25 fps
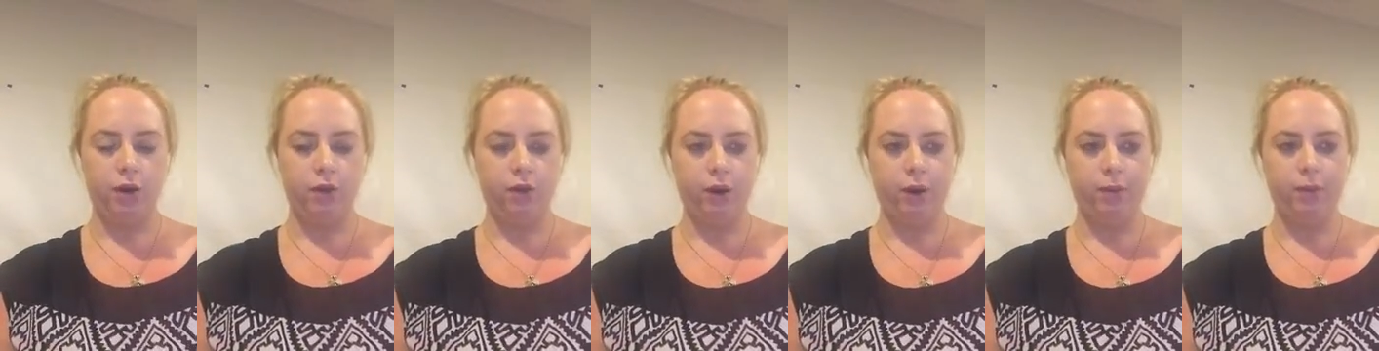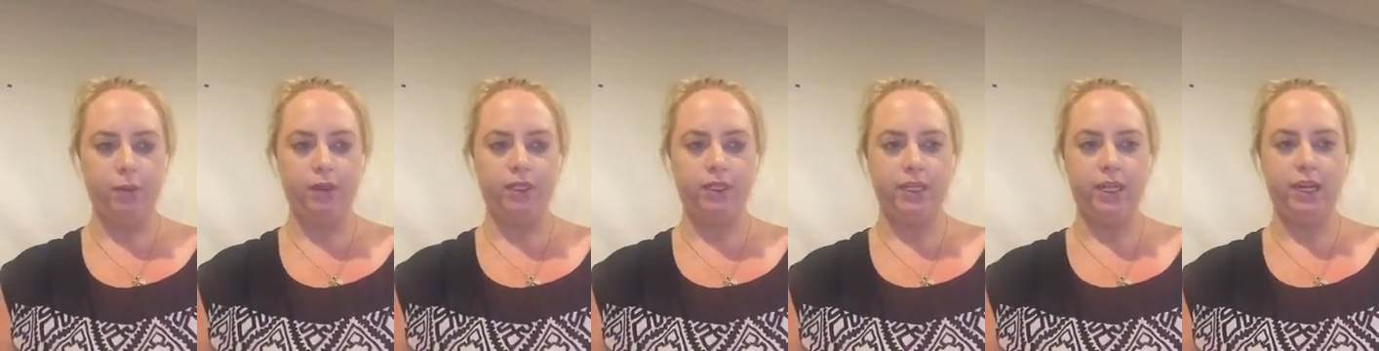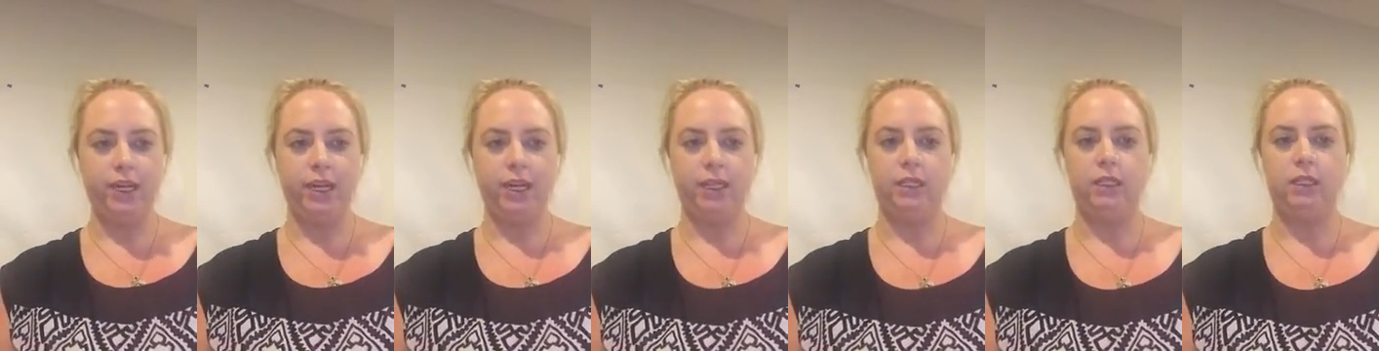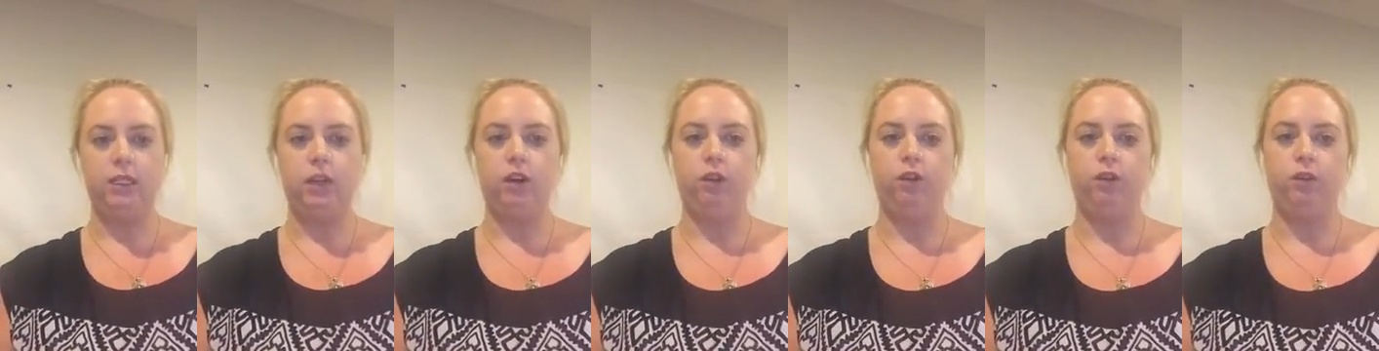represent and
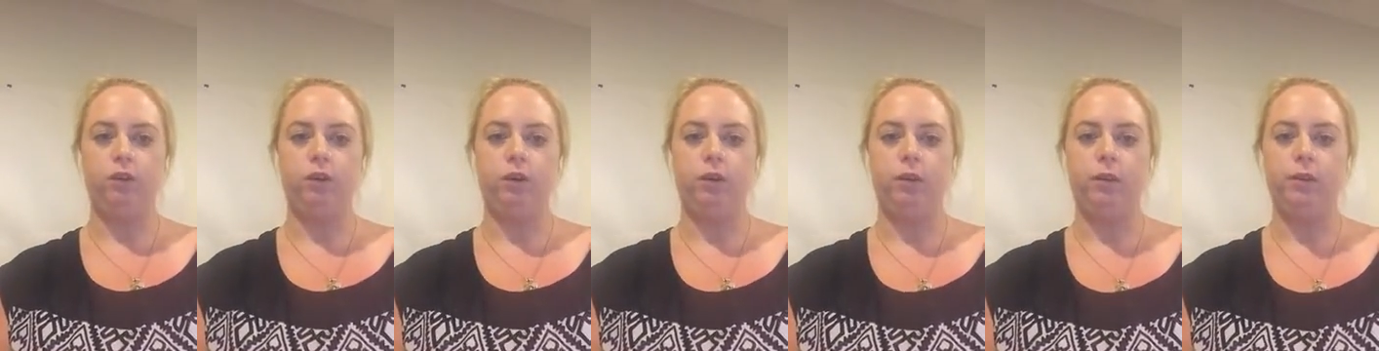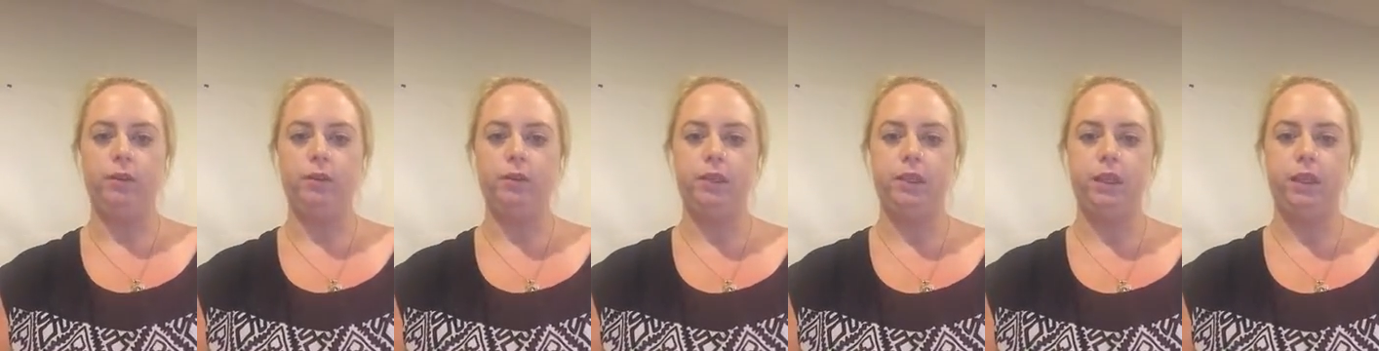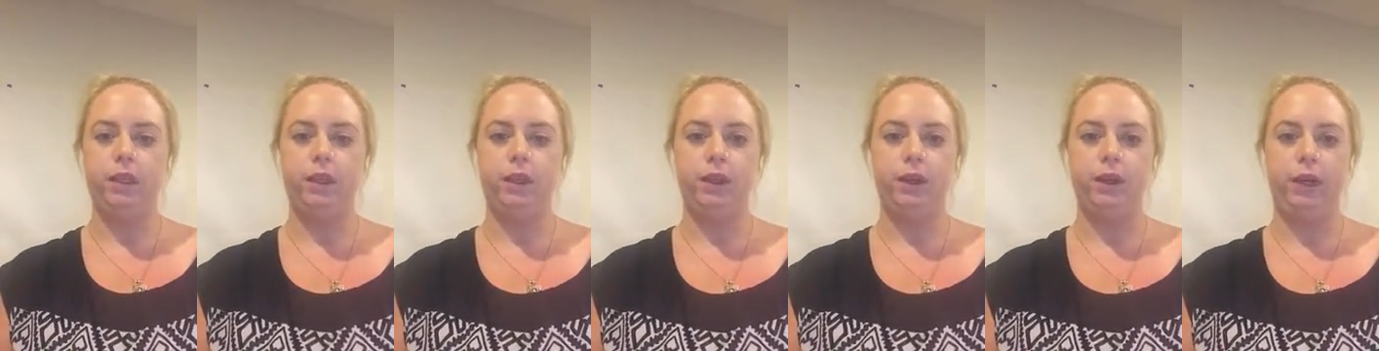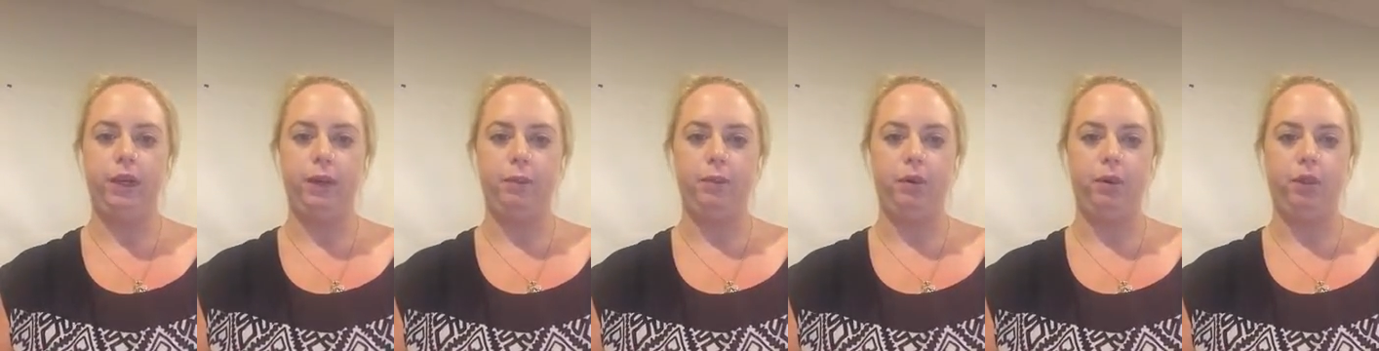solve problems
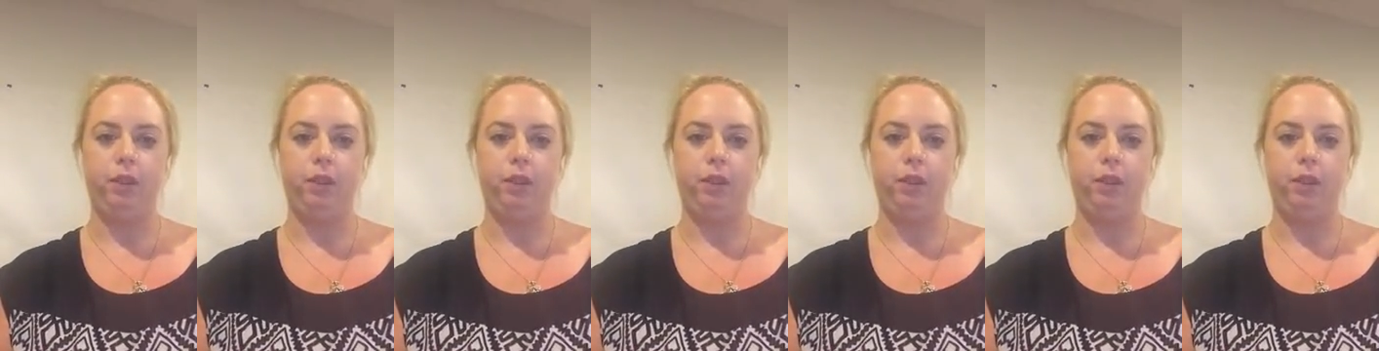including